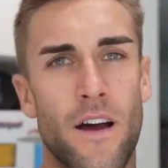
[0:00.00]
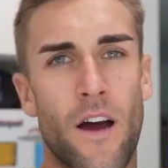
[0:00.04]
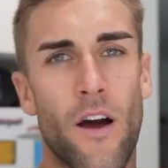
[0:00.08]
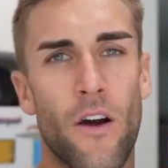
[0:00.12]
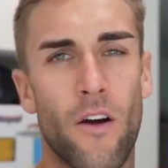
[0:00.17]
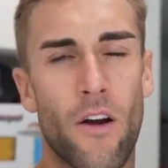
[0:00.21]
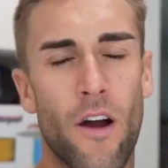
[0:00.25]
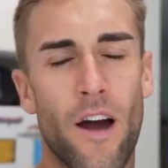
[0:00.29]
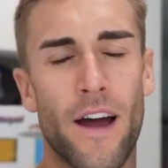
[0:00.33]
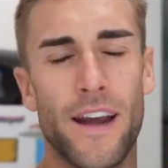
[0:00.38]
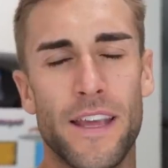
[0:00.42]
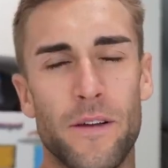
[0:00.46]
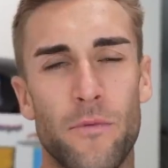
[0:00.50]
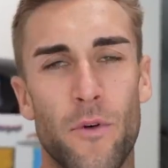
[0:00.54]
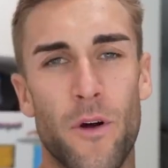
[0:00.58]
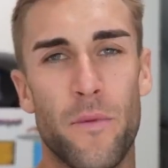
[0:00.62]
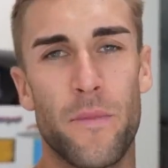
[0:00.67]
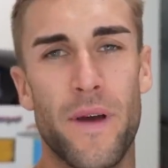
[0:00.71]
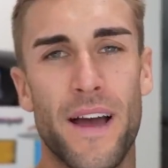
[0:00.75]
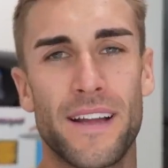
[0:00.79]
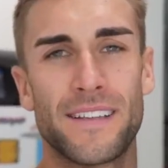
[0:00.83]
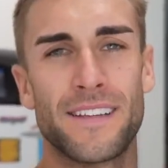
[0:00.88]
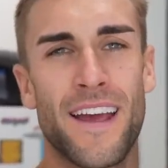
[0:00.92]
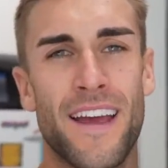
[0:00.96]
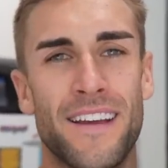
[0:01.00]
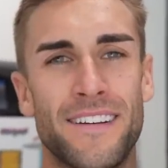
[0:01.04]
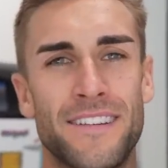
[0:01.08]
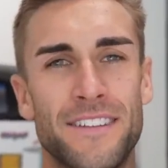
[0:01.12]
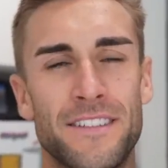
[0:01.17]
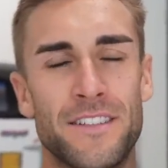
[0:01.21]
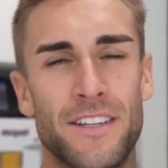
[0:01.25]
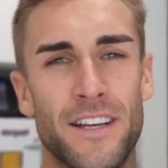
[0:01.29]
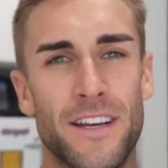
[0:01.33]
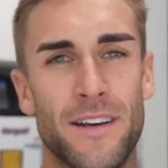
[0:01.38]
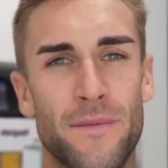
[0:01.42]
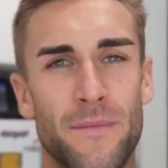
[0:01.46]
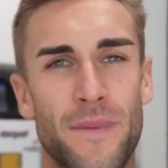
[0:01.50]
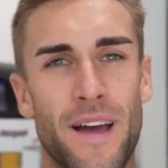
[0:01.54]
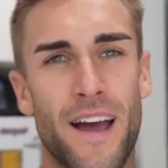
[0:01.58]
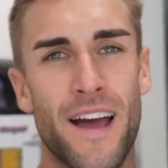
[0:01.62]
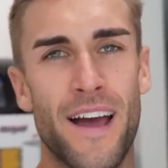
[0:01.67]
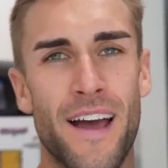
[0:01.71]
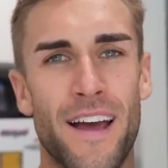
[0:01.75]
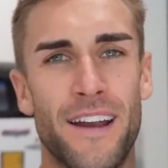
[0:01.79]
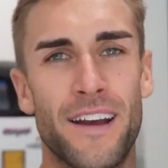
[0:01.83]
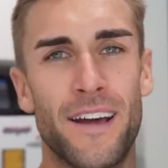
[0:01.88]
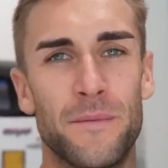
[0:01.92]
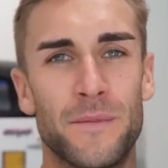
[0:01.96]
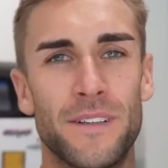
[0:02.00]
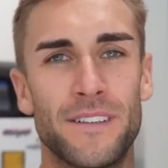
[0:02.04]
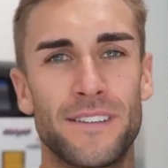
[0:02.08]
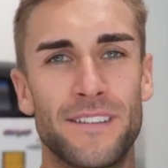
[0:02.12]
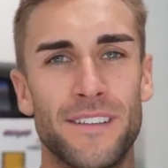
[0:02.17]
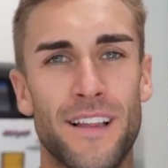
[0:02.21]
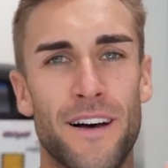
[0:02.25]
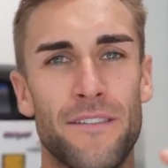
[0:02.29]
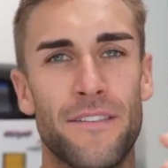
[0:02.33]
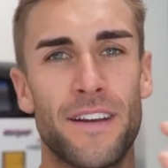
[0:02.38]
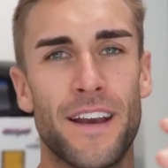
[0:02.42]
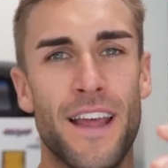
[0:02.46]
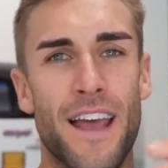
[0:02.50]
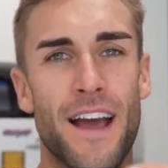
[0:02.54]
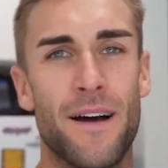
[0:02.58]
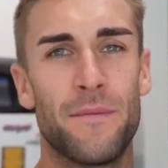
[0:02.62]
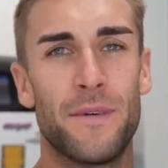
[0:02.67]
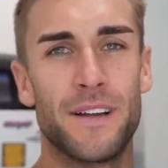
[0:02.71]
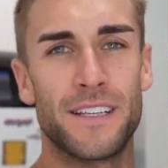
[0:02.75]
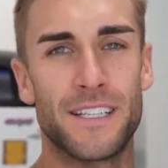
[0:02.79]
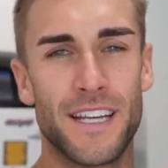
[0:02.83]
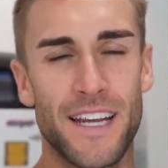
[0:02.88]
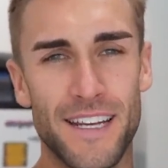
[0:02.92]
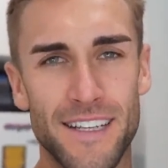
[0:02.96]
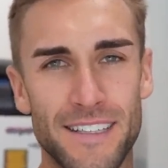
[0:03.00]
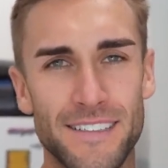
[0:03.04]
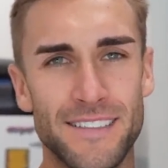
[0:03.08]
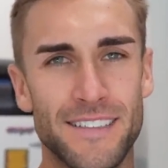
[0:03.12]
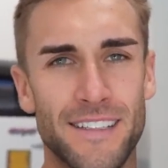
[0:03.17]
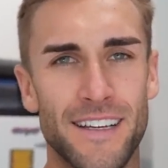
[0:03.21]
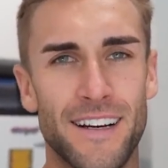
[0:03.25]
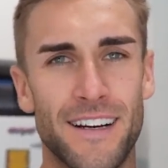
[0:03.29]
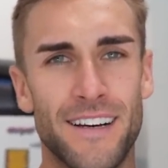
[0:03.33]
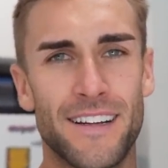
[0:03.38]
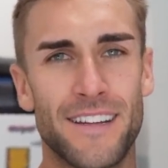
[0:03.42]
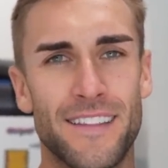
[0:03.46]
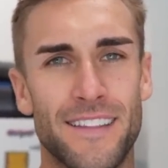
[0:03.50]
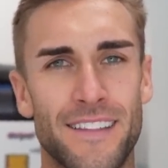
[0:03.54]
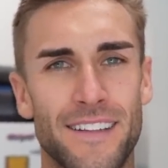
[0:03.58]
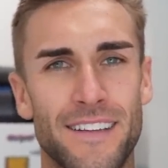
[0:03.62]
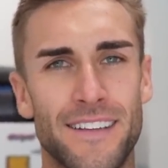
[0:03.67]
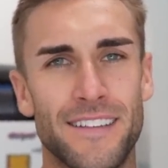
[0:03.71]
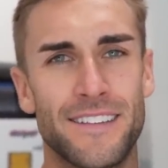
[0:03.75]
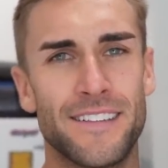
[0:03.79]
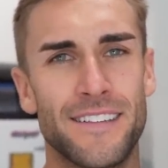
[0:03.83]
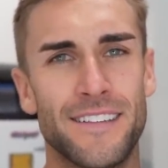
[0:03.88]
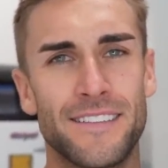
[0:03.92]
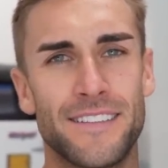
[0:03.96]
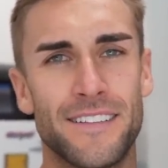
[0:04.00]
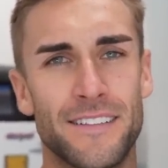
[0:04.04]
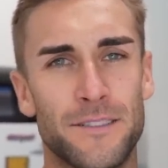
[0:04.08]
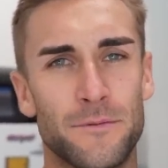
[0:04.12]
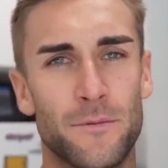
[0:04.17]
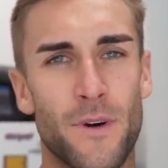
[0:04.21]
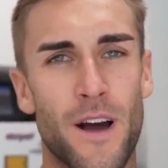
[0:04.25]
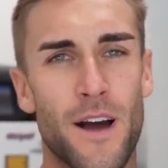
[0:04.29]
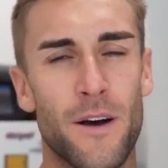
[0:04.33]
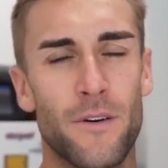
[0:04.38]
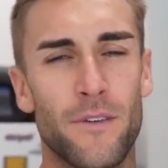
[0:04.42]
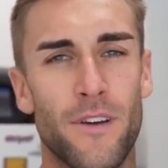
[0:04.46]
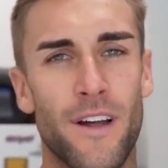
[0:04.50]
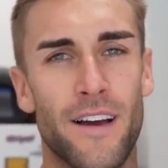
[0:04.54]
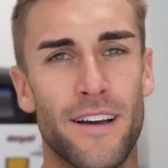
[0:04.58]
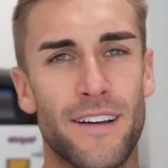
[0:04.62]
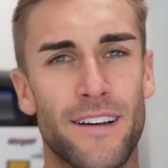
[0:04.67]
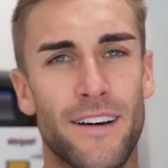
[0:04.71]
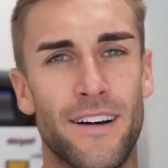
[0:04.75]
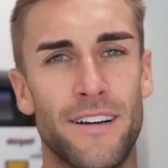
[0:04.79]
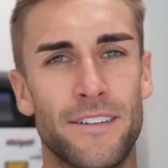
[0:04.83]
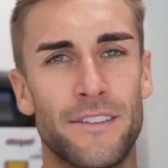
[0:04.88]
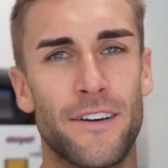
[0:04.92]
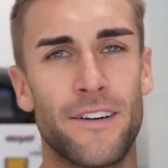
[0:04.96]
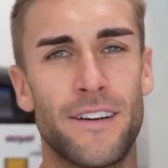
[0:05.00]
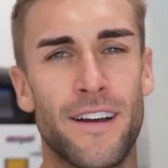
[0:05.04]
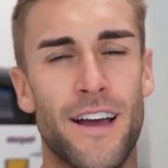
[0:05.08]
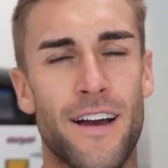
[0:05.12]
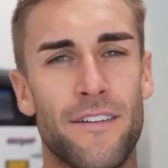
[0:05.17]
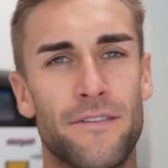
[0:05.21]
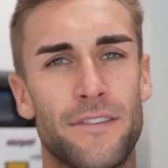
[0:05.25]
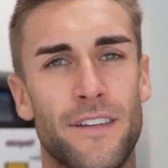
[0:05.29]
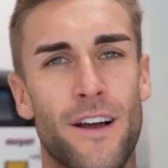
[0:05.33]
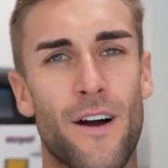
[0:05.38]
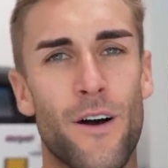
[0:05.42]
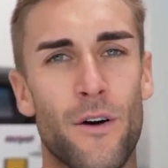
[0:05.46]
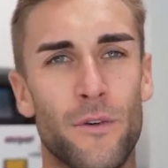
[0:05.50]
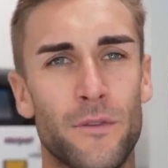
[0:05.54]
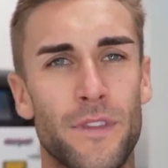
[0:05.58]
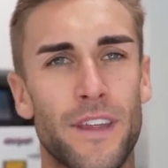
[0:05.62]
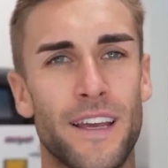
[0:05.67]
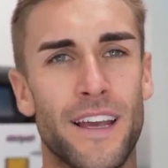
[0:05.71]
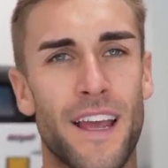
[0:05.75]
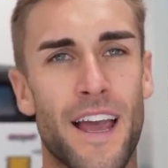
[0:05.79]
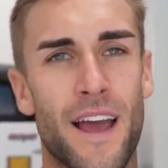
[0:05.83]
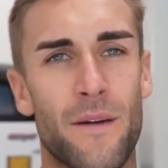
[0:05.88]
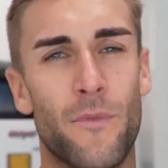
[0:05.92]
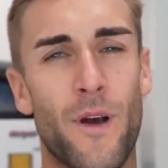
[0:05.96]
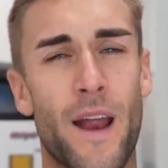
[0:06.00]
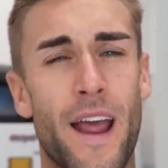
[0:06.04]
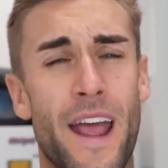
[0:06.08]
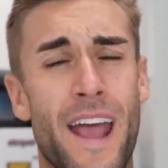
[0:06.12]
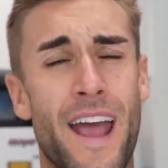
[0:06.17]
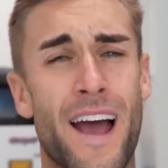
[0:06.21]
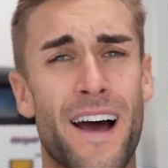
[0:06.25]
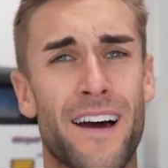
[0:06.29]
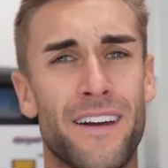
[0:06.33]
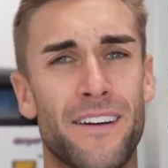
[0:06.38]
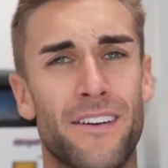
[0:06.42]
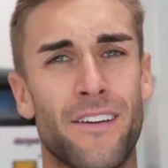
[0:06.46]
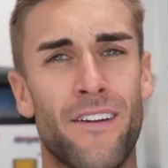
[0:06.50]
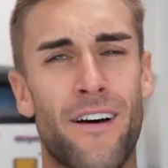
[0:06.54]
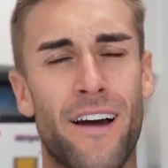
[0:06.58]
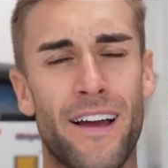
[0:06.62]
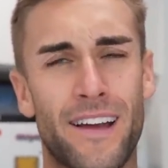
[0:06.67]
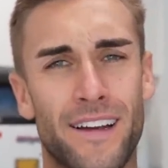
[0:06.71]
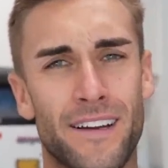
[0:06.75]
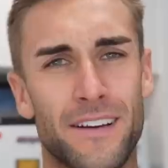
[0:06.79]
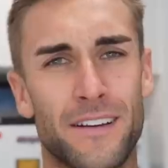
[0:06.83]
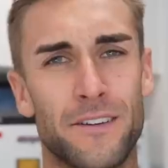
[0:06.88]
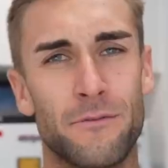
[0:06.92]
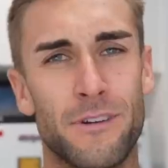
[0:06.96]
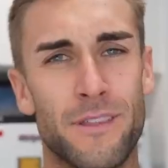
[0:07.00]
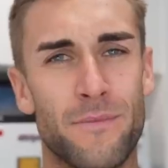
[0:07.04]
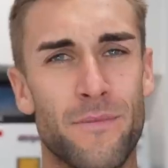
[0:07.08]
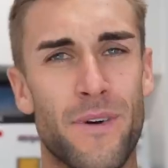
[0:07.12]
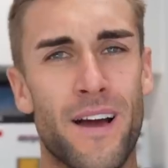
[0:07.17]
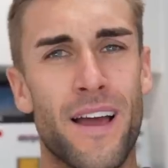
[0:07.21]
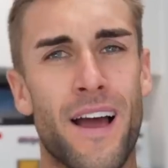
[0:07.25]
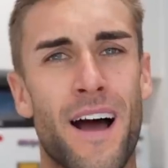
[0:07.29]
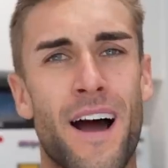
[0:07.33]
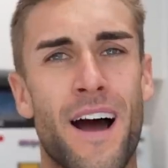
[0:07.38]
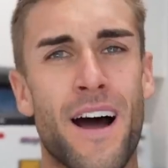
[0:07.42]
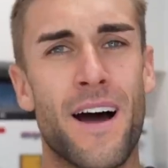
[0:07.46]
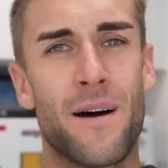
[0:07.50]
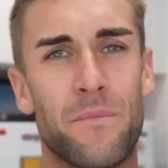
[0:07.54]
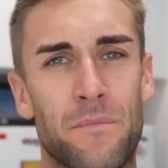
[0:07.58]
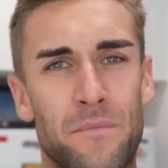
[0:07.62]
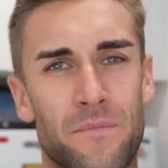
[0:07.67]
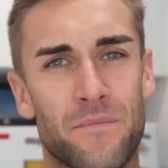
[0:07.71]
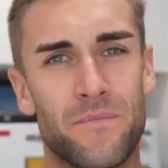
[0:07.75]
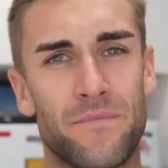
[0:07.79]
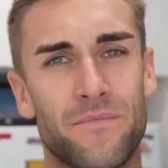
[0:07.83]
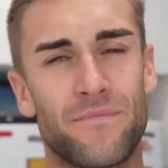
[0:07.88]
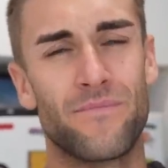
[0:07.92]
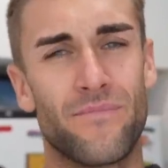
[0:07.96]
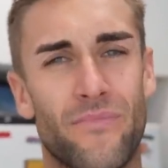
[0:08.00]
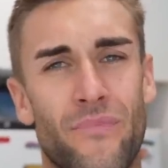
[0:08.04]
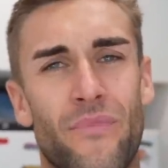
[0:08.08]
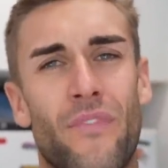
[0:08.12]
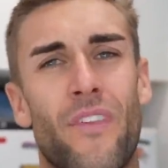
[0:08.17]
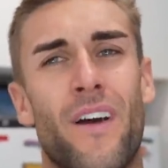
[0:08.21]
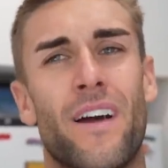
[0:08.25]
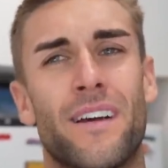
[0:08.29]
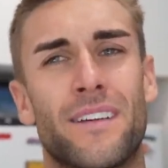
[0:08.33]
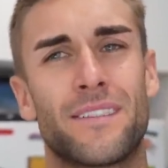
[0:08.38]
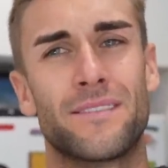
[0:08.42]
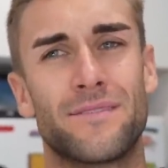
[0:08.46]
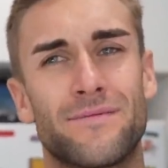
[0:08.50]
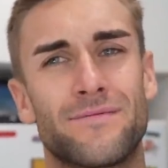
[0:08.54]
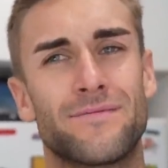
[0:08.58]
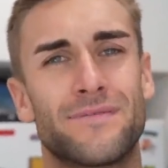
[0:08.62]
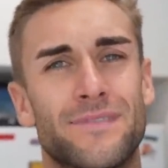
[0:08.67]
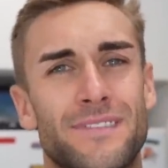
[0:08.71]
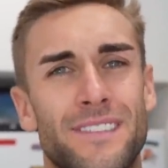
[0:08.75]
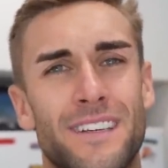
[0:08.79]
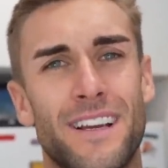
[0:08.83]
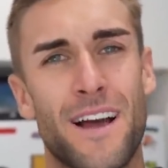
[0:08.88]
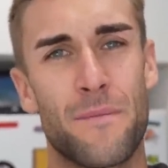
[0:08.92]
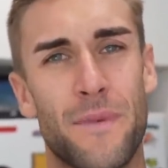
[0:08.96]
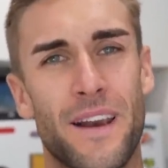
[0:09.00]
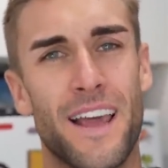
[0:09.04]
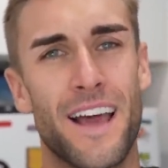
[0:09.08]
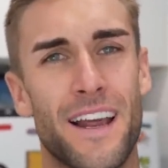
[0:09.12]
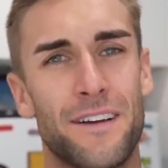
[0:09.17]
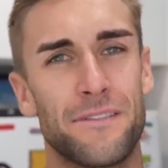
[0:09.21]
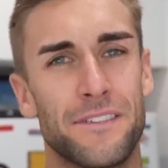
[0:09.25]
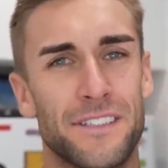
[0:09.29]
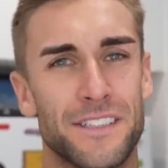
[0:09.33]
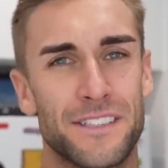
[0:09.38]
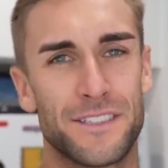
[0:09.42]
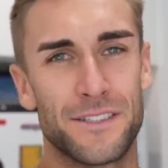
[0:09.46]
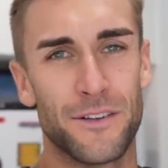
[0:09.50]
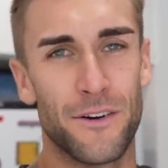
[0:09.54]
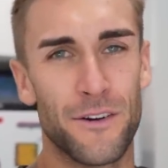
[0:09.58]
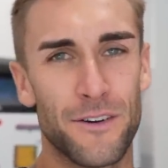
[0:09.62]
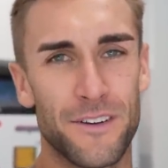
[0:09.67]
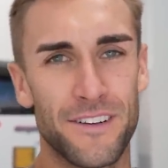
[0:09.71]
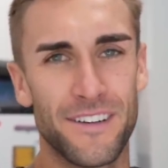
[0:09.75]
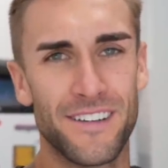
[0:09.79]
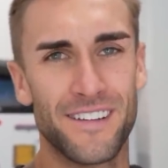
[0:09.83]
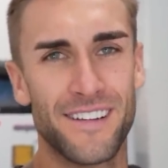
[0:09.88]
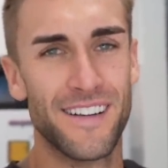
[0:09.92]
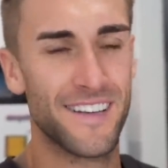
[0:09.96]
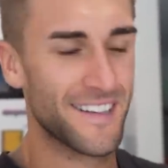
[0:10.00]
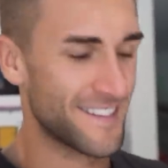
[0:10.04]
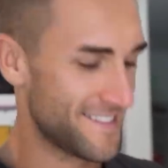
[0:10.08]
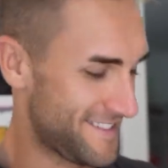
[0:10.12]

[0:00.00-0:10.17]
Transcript: Alrighty, we're about to head to gym, and I'm just loving how much easier this is as well. Like, I don't have to hold the camera out, like, with my arm, like, coming out of its socket.